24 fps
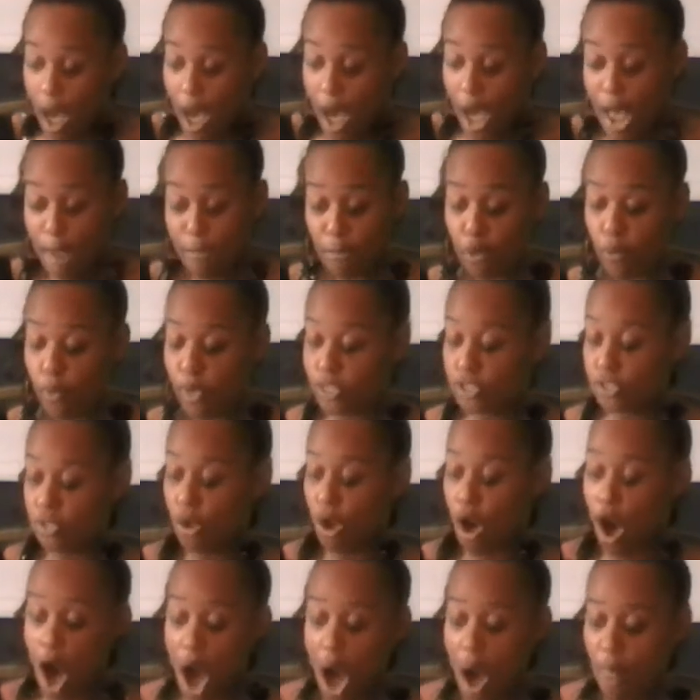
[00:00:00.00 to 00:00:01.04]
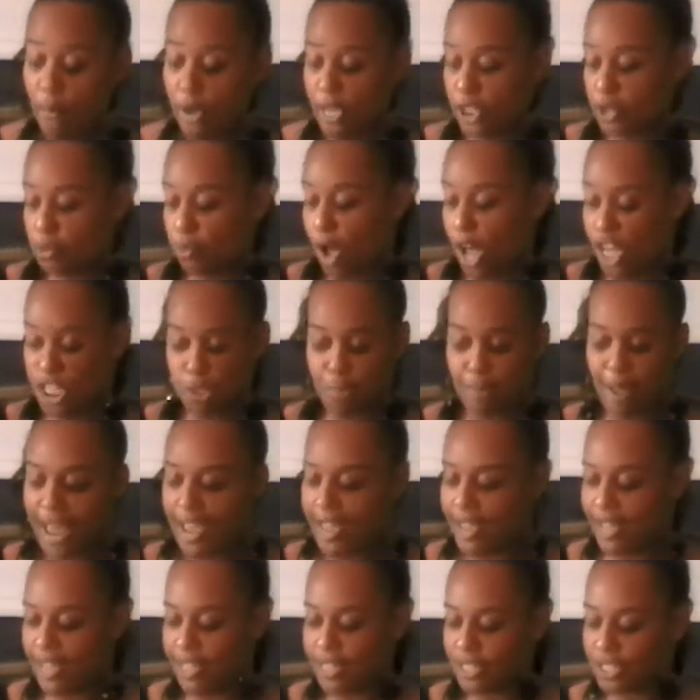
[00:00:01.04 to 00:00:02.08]
I'm going to always wash my
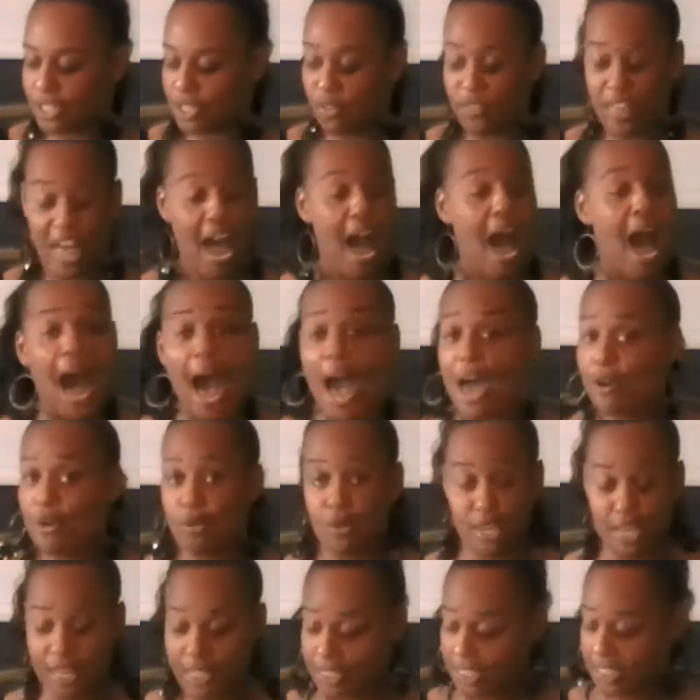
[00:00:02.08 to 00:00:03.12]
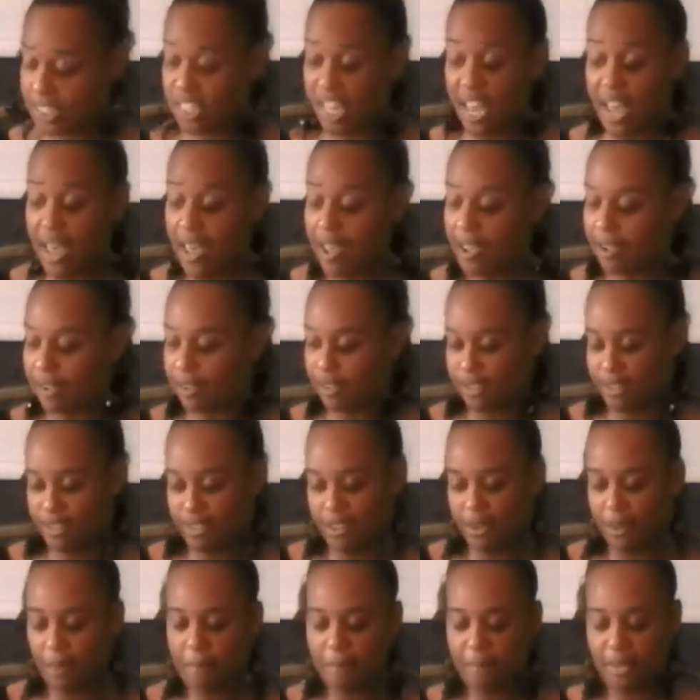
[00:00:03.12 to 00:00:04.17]
hands so that I don't get sick,
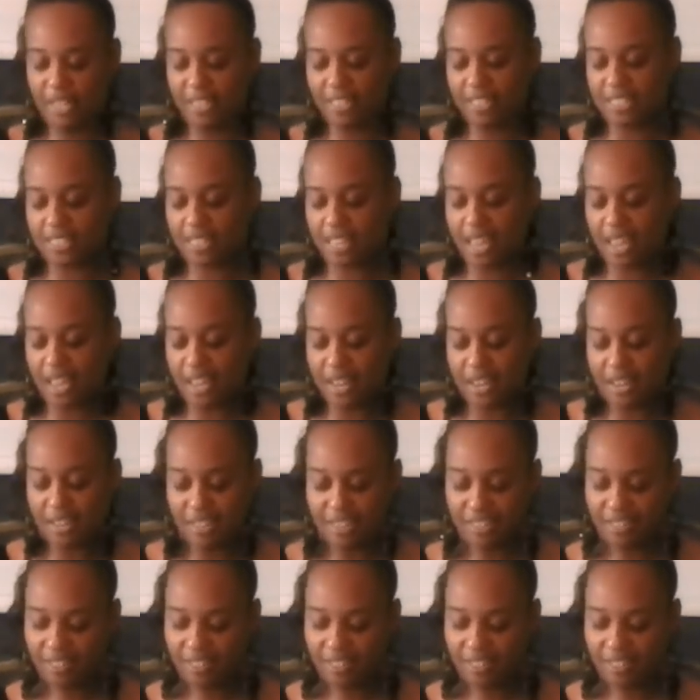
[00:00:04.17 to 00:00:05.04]
Ben said.